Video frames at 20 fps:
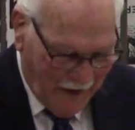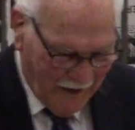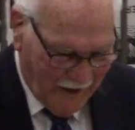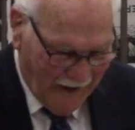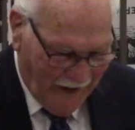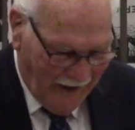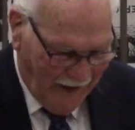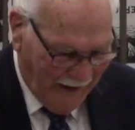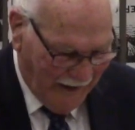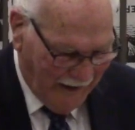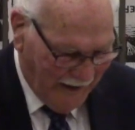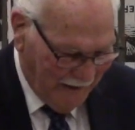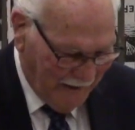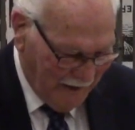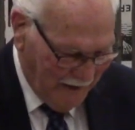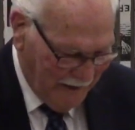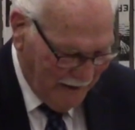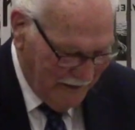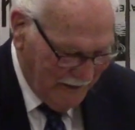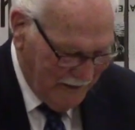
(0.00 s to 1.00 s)

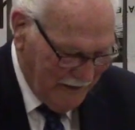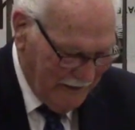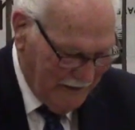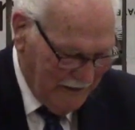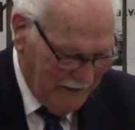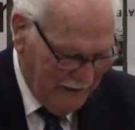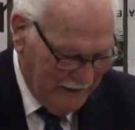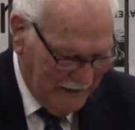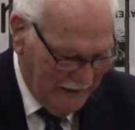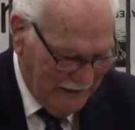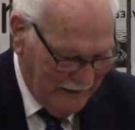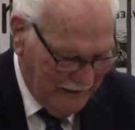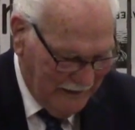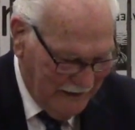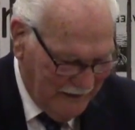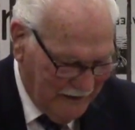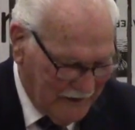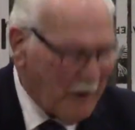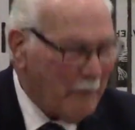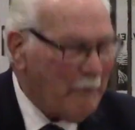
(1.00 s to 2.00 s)
Uh,
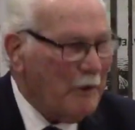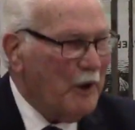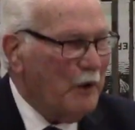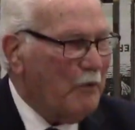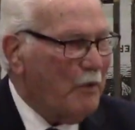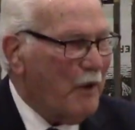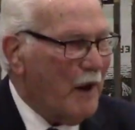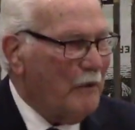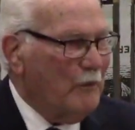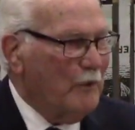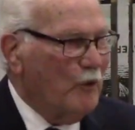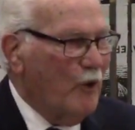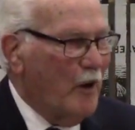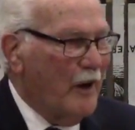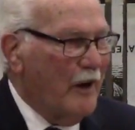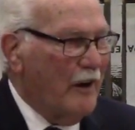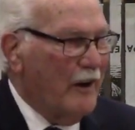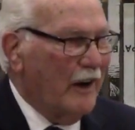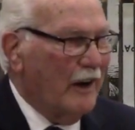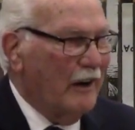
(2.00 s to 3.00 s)
some of you probably
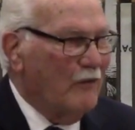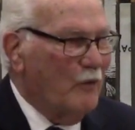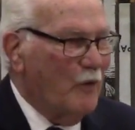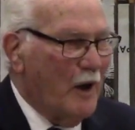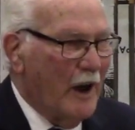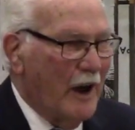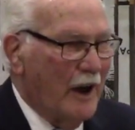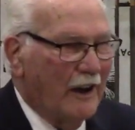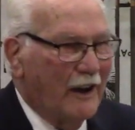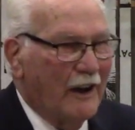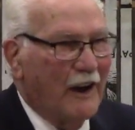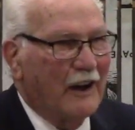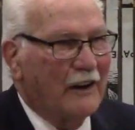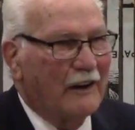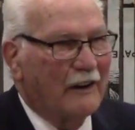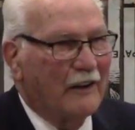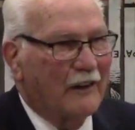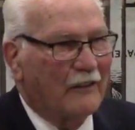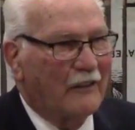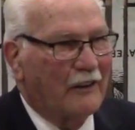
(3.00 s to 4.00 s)
wondering why I got
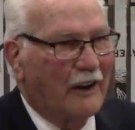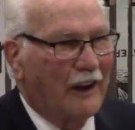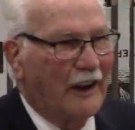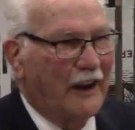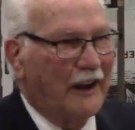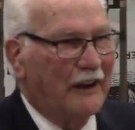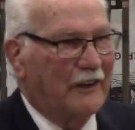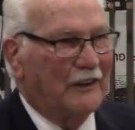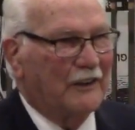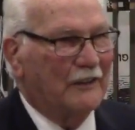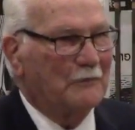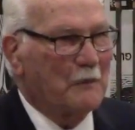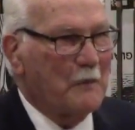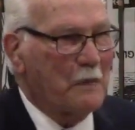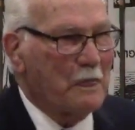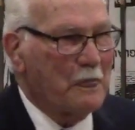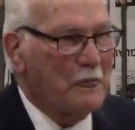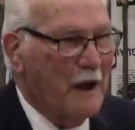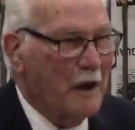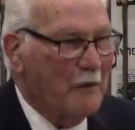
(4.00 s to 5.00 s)
here late.
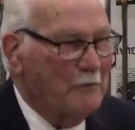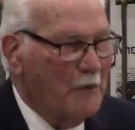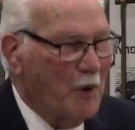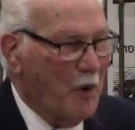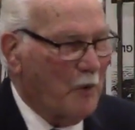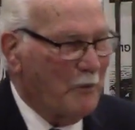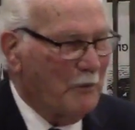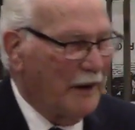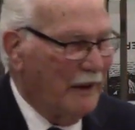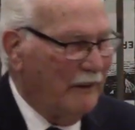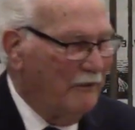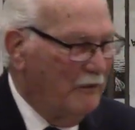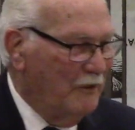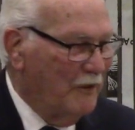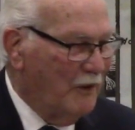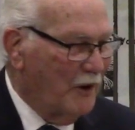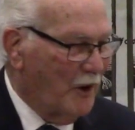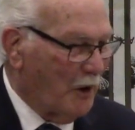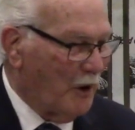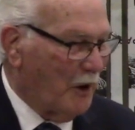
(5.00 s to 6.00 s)
I'm normally
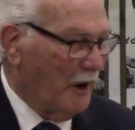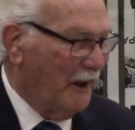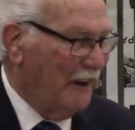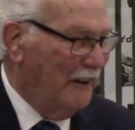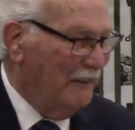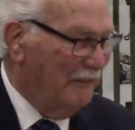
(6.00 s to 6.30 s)
early.